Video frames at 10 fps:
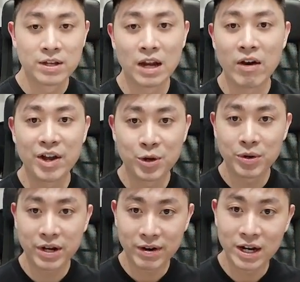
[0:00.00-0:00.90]
Now I know
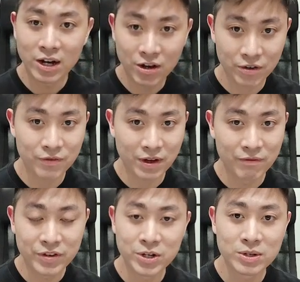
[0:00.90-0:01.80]
there are a lot of
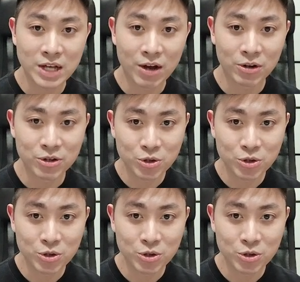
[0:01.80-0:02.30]
videos out on